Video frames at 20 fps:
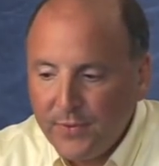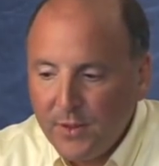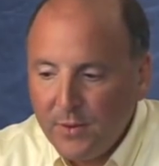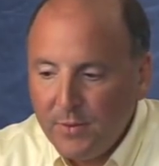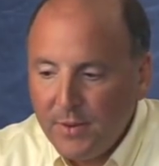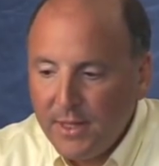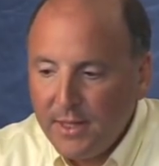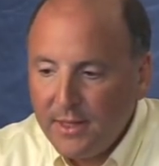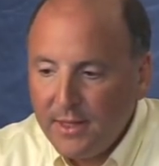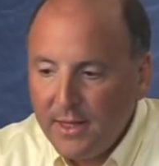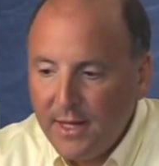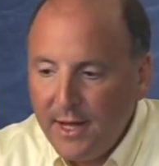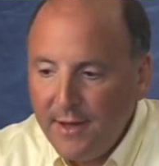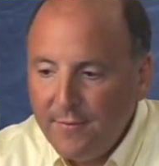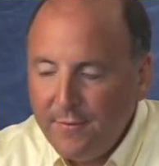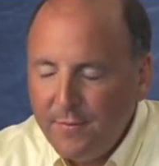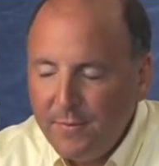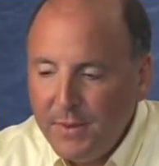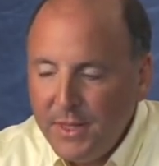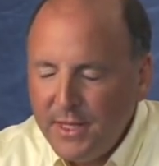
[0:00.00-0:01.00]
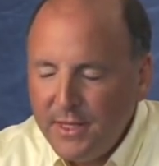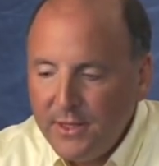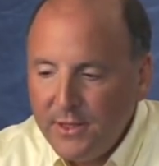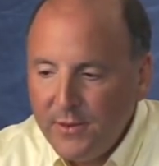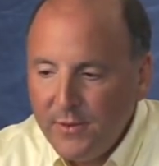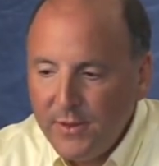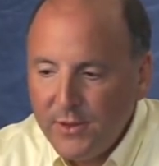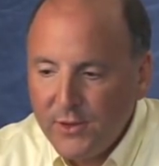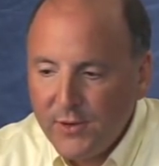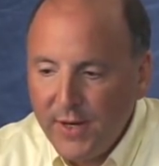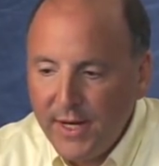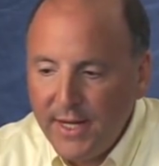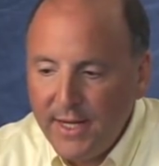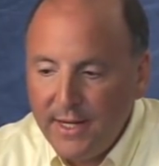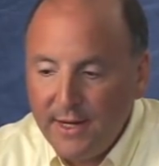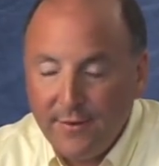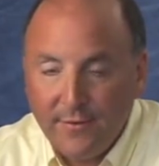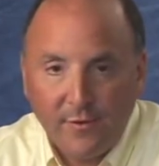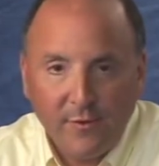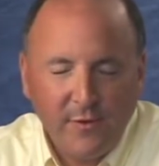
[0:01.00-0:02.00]
Well, I've been doing training
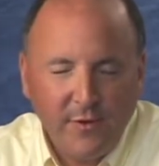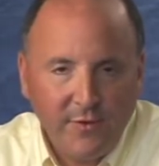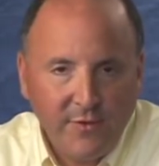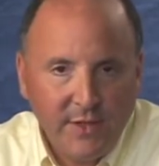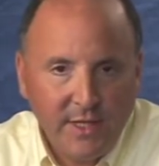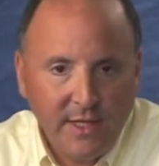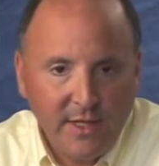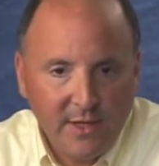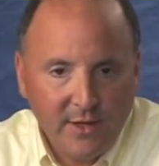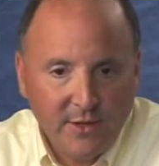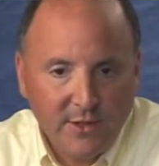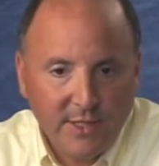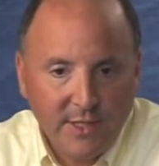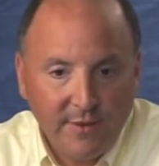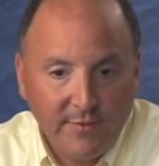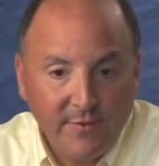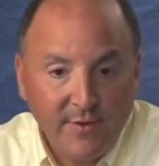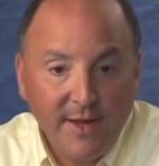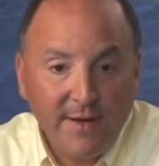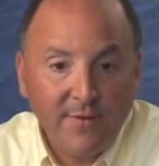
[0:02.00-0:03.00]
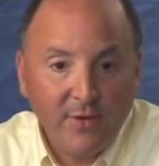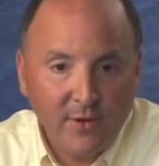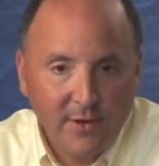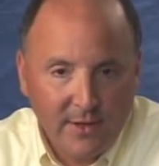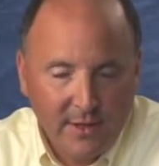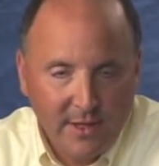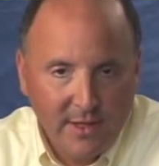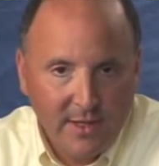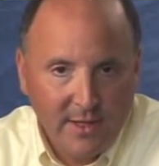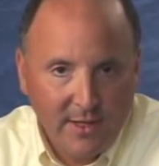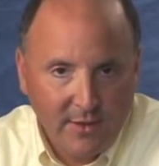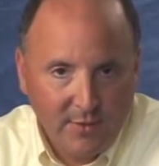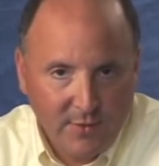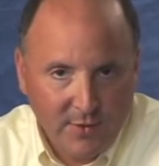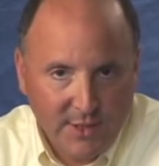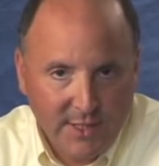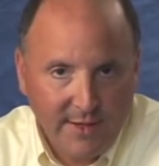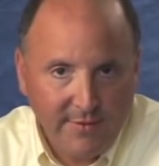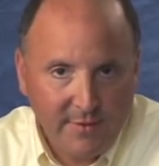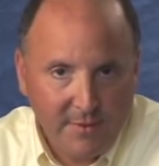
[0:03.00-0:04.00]
now for 15 years and have never
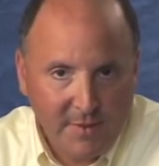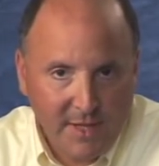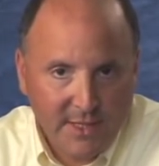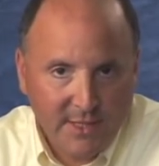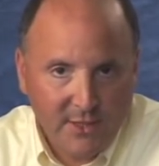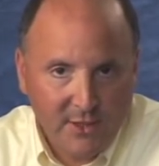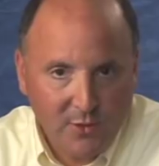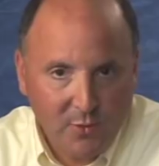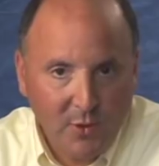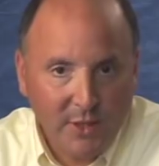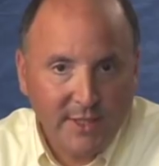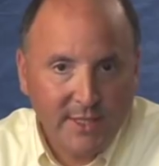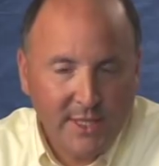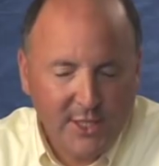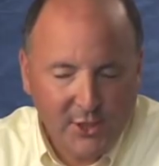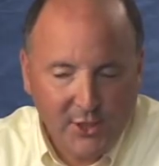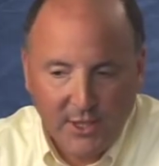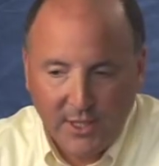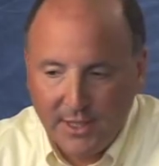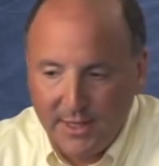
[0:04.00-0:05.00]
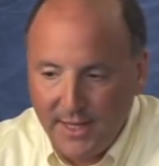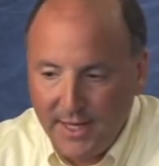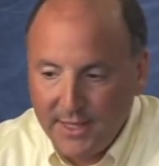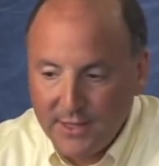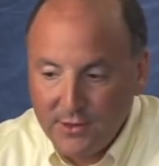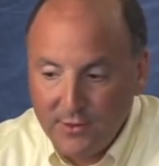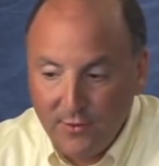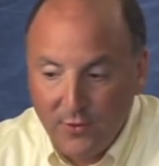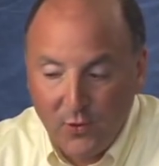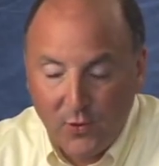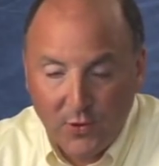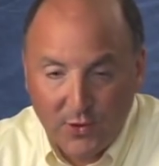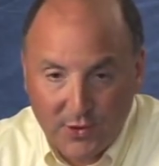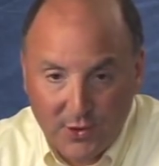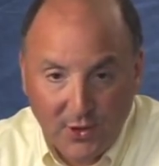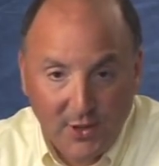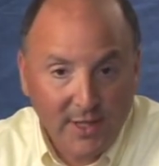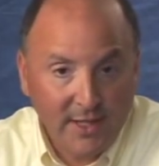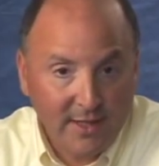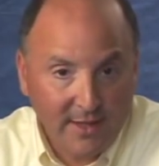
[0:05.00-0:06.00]
received a message while teaching a class. So of course,
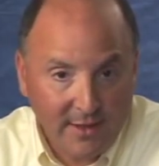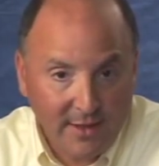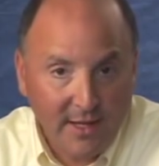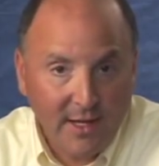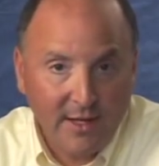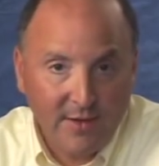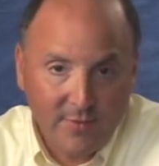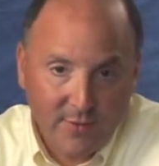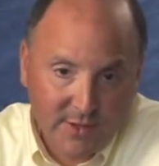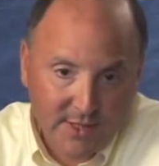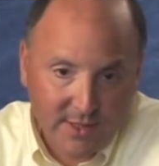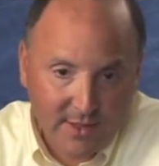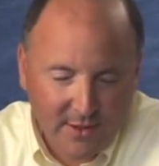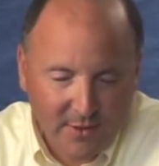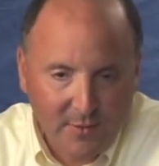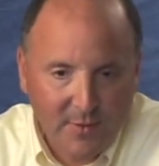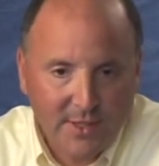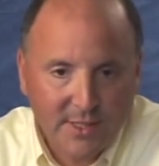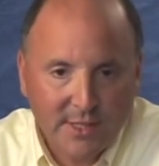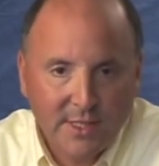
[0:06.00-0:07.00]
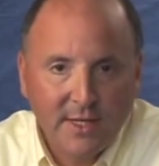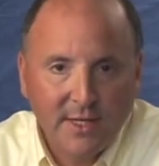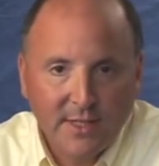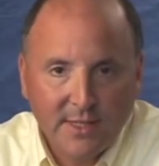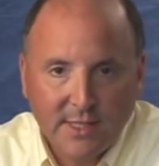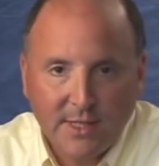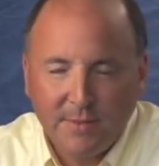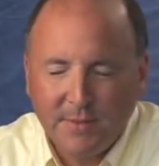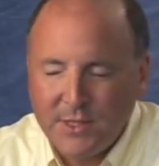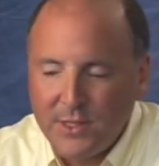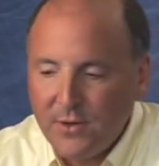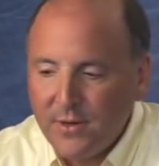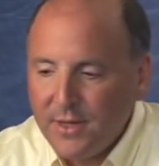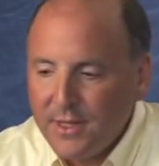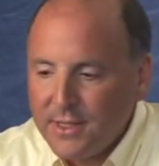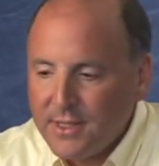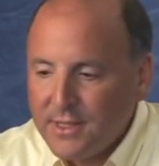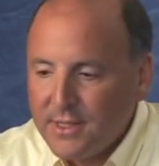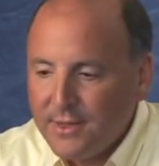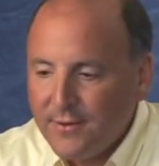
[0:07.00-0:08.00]
all I could think of was that there was some
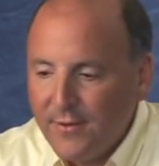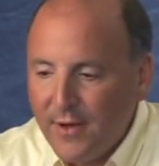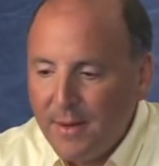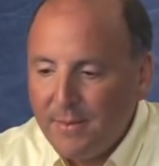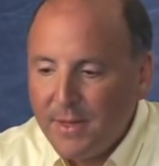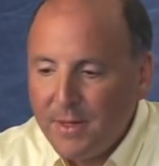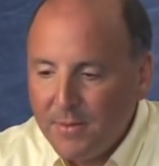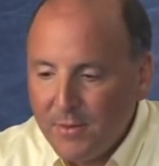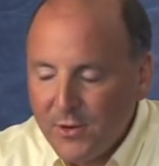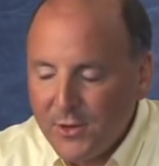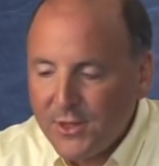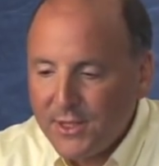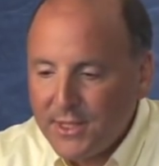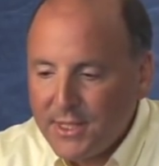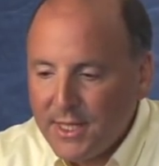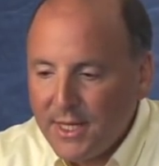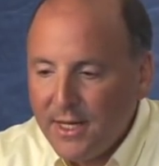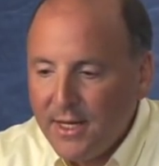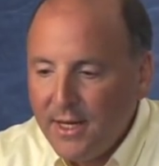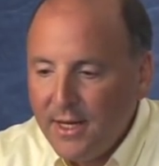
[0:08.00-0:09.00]
serious family emergency.